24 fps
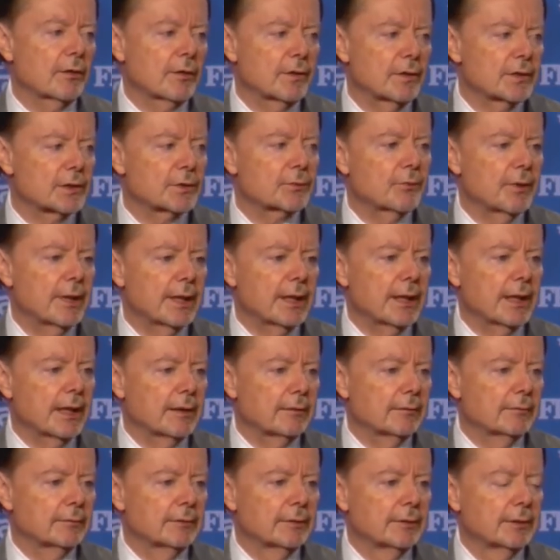this
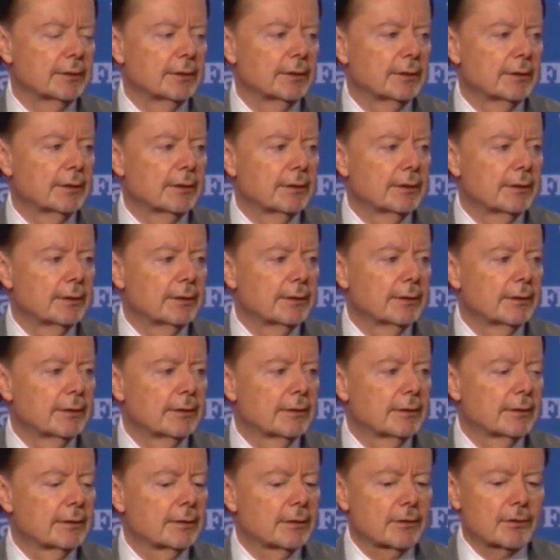weekend.
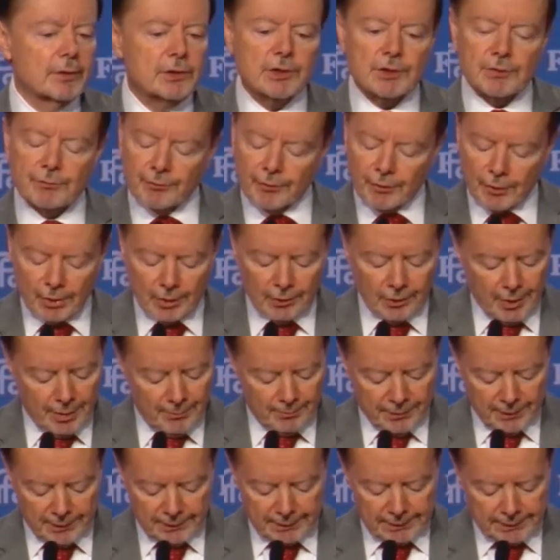Christopher
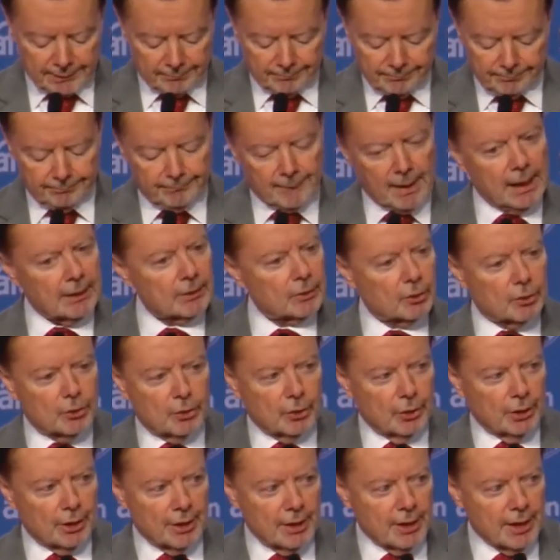Columbus, not
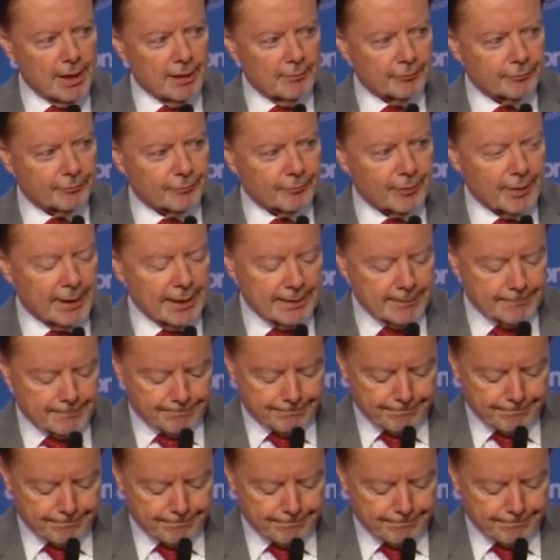good enough, right?